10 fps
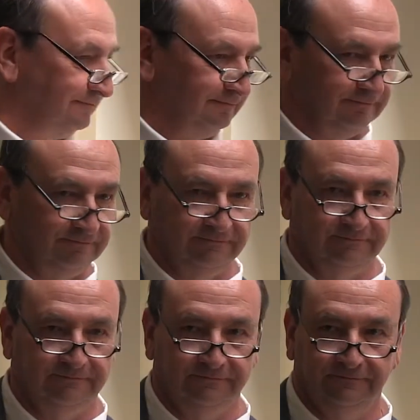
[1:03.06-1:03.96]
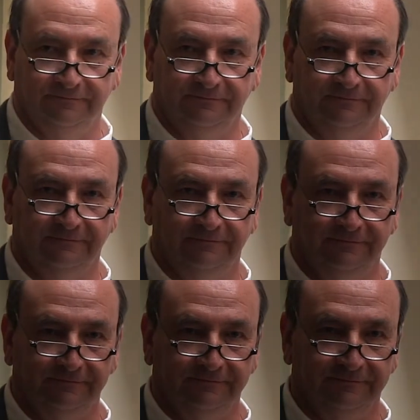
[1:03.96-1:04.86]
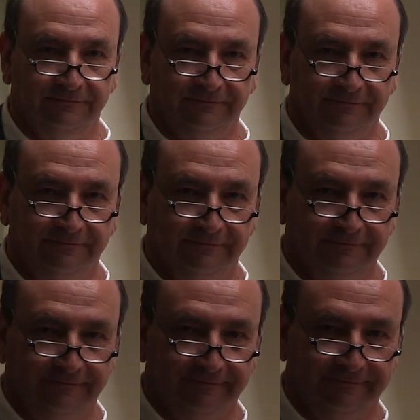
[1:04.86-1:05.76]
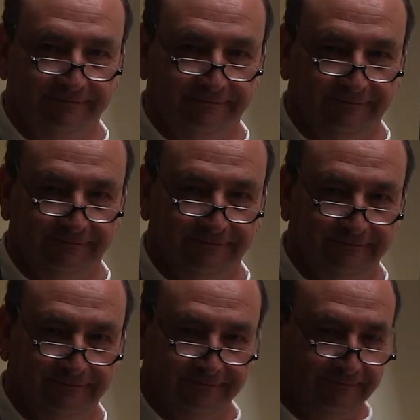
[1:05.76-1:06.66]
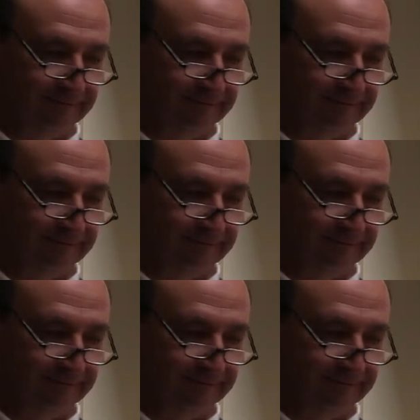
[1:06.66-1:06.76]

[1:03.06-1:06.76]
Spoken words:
(silence)